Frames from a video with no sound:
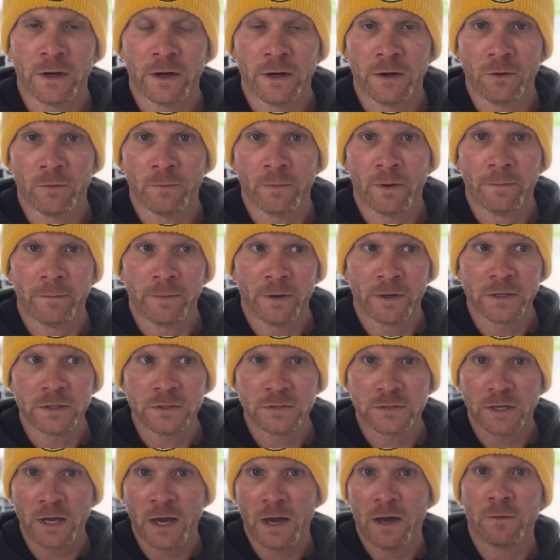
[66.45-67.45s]
I know my buddy
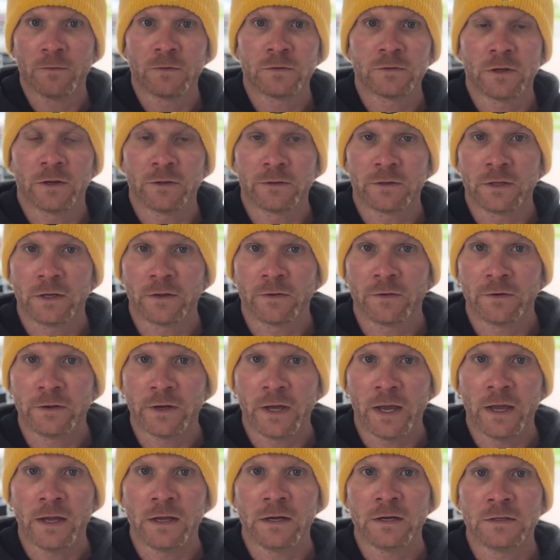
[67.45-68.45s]
Scott was out the other
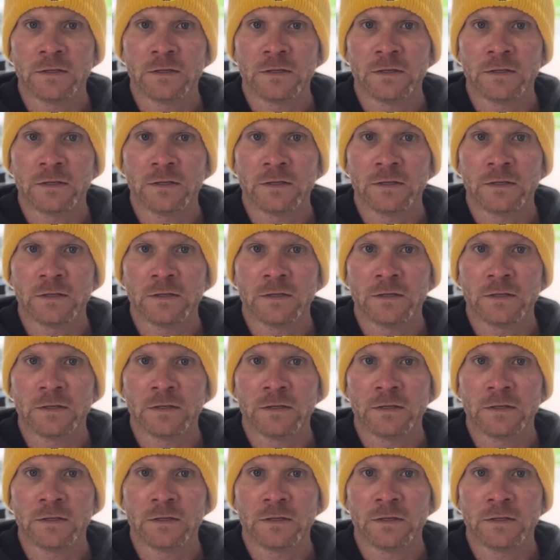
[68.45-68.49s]
day and he